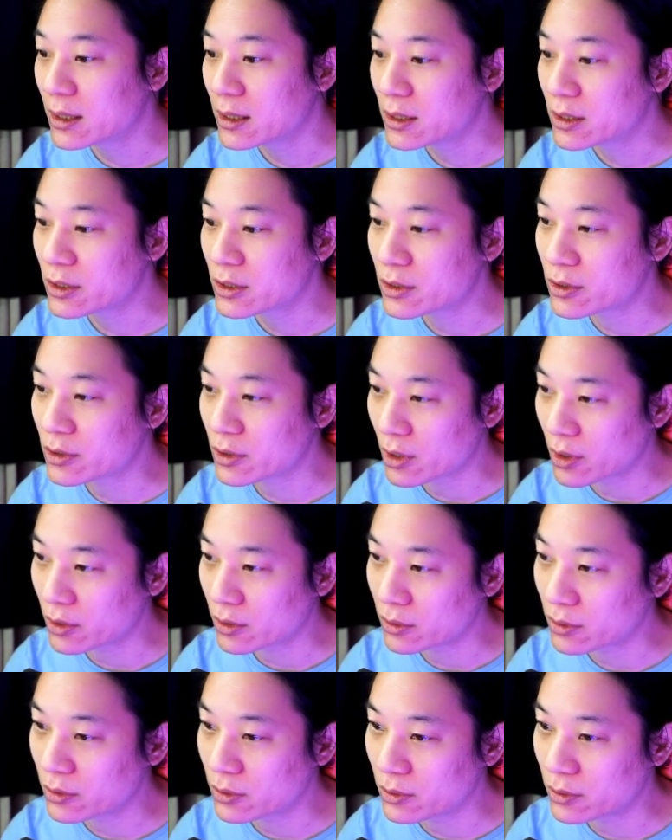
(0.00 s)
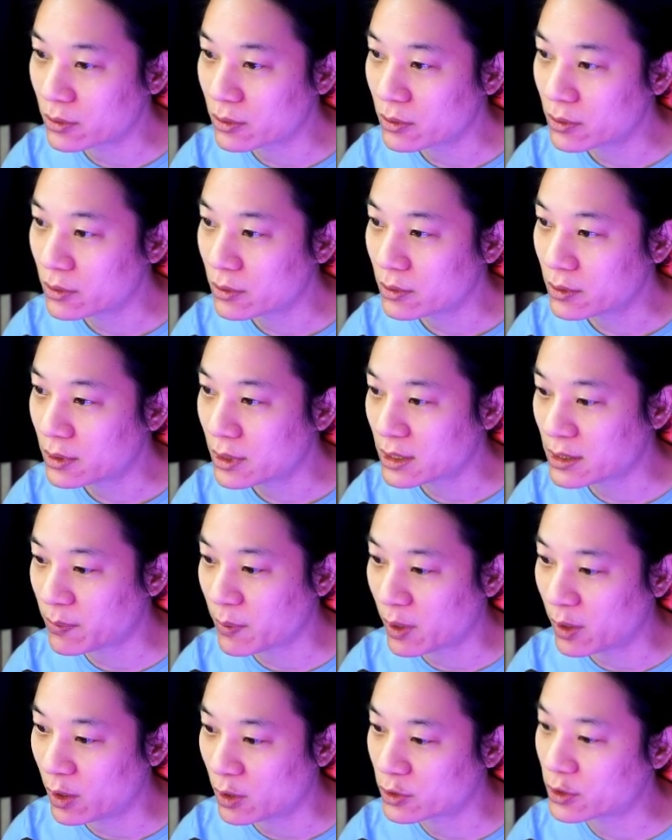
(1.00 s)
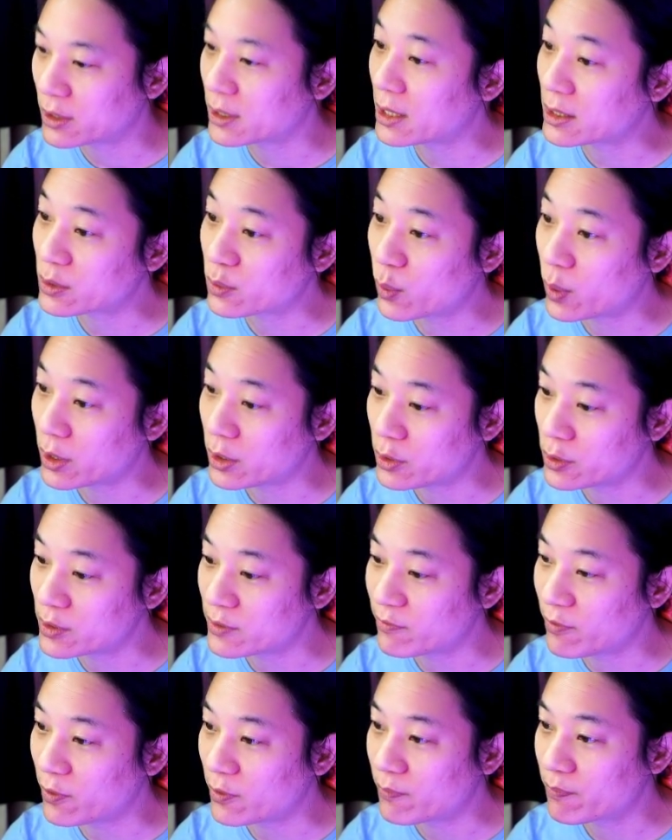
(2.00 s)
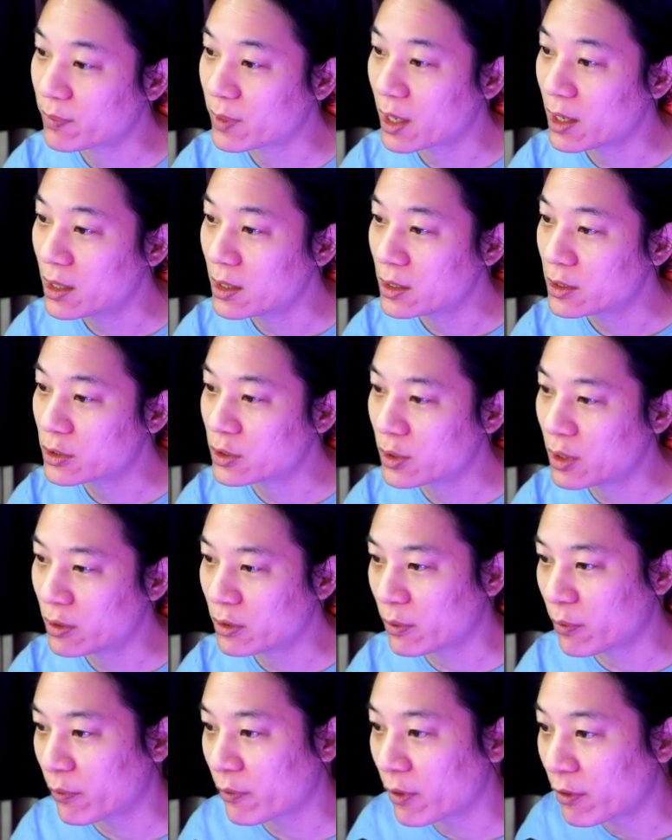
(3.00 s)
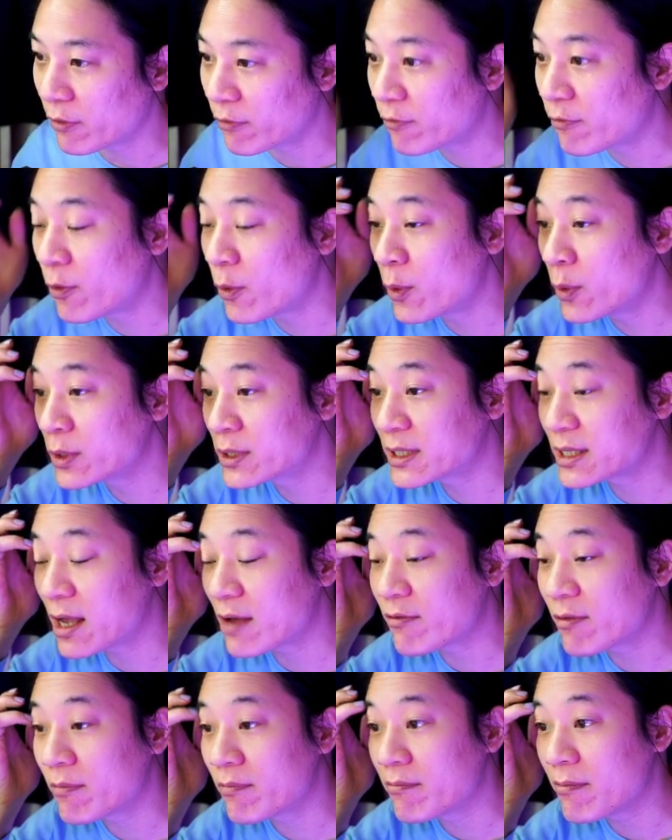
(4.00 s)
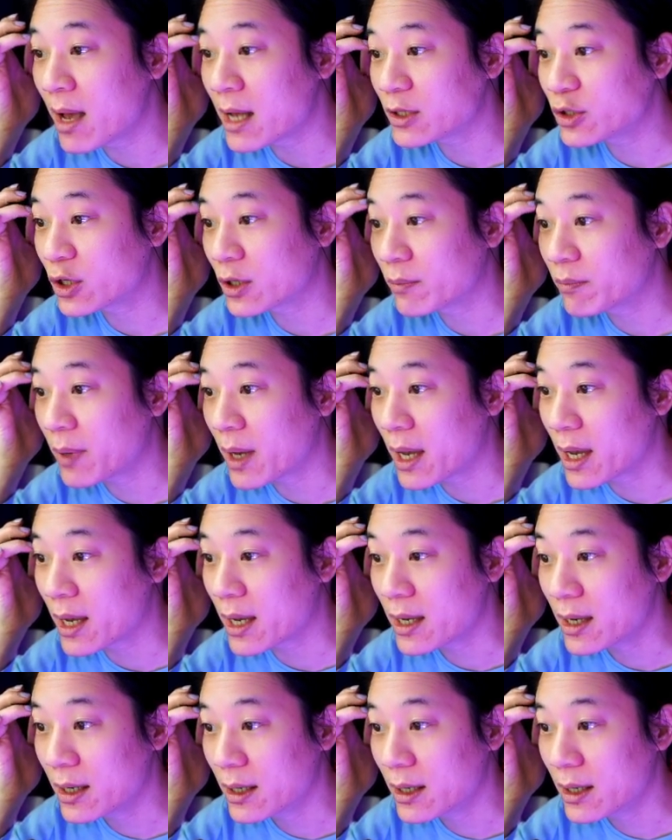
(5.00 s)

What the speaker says: So that's a bit of logic that's quite useful. So now that we've got a 4-7 matching pair,